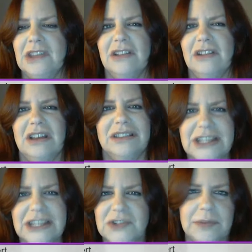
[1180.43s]
at
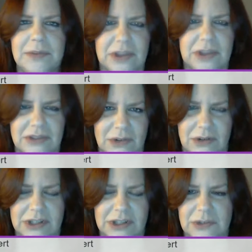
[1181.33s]
least from the
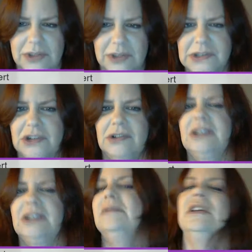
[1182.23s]
early 12th
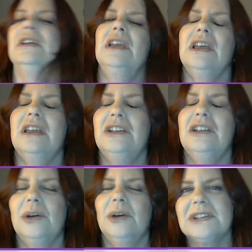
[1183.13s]
century.
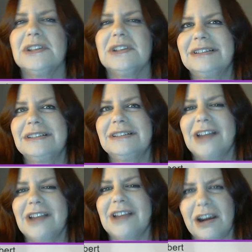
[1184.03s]
No one's
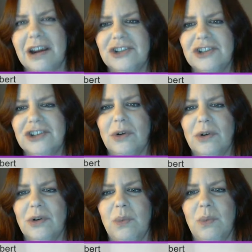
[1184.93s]
entirely
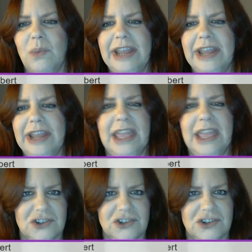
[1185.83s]
sure what
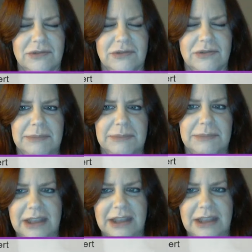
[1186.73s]
henge originally
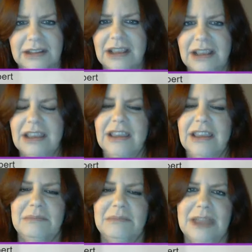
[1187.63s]
meant.
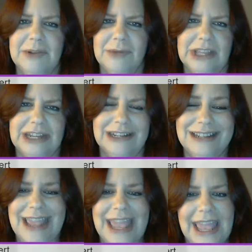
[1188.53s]
It may be related
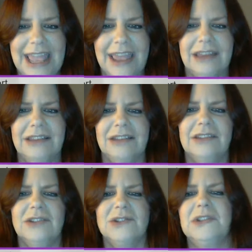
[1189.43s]
to hang.
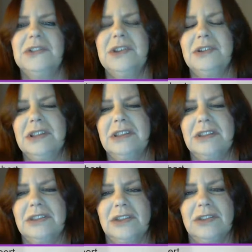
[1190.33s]
There's a theory that
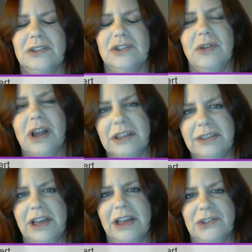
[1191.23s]
the
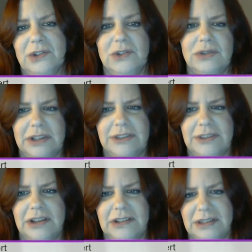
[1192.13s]
trilithons or
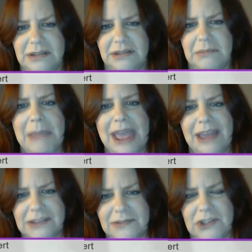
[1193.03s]
trilithons, the
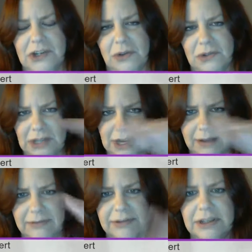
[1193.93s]
massive stones that
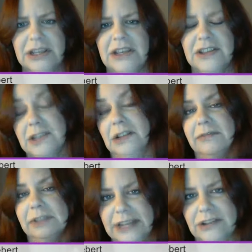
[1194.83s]
have still
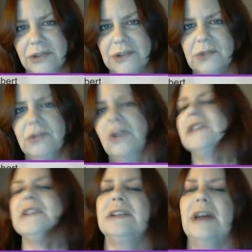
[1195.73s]
lintels across
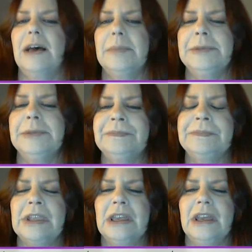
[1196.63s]
the top,
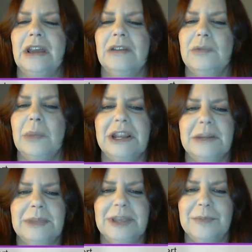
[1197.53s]
reminded
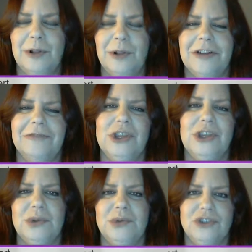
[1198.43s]
people of
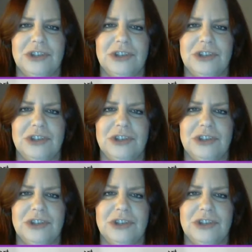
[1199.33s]
huge